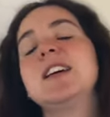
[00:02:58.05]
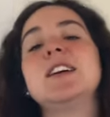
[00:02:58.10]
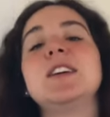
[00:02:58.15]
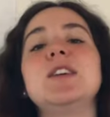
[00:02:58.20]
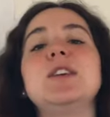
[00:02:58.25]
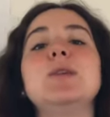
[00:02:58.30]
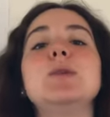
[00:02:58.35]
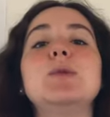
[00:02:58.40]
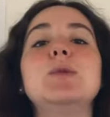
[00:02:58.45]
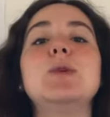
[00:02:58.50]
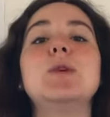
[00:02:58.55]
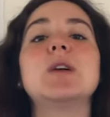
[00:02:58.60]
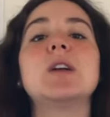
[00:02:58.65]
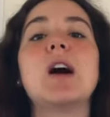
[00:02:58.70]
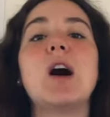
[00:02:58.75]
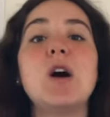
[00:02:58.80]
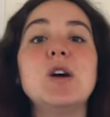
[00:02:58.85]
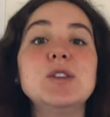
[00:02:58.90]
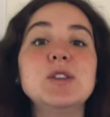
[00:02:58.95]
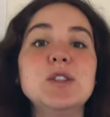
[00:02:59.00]
You could
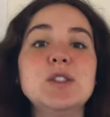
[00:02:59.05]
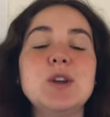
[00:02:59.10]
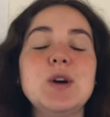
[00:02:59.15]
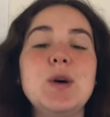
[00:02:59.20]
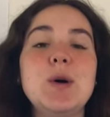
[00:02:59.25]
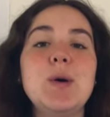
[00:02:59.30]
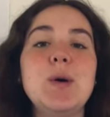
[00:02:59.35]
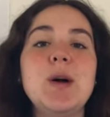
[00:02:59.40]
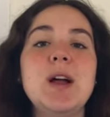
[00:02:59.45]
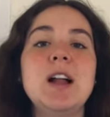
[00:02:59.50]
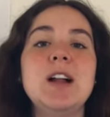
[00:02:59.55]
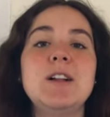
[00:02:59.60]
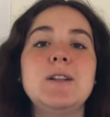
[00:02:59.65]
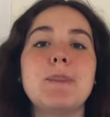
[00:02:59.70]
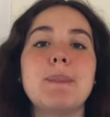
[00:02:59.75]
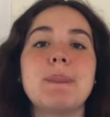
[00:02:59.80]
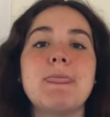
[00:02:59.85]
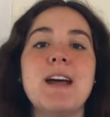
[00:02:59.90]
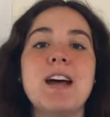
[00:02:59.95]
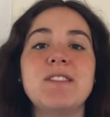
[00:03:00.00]
also
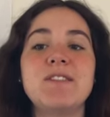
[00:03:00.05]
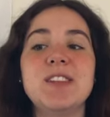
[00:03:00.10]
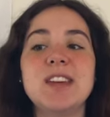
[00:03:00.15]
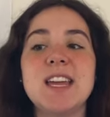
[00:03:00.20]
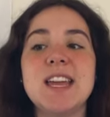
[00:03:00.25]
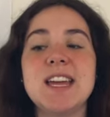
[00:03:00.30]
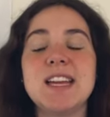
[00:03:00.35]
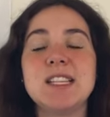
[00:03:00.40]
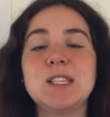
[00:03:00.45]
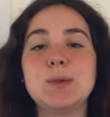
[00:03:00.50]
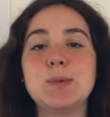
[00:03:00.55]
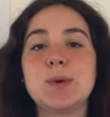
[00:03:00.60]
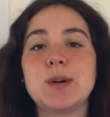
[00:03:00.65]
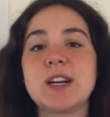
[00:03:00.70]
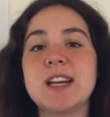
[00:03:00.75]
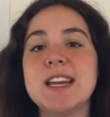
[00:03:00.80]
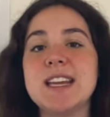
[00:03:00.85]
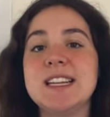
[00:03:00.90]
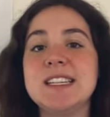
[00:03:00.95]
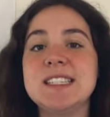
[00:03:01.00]
have the kids
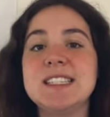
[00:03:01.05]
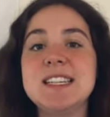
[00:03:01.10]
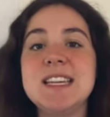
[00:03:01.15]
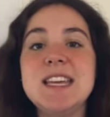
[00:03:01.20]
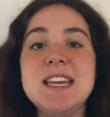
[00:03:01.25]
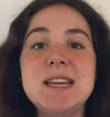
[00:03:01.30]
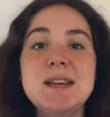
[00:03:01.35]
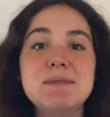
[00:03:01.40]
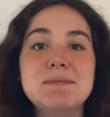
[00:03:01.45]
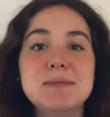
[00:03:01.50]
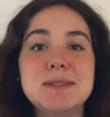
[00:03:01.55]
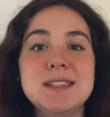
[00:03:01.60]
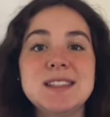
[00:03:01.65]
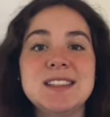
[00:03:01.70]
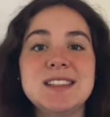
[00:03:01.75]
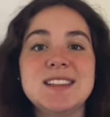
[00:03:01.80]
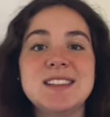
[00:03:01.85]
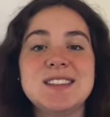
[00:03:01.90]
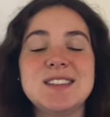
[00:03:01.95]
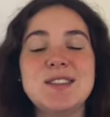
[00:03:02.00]
work in teams
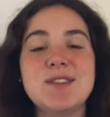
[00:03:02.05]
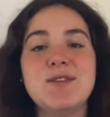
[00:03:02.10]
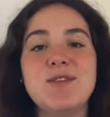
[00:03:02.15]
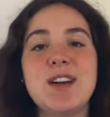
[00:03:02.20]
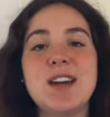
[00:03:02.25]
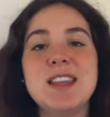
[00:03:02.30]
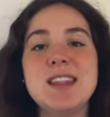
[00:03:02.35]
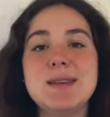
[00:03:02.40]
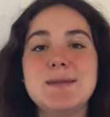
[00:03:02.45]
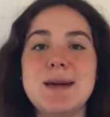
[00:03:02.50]
to find the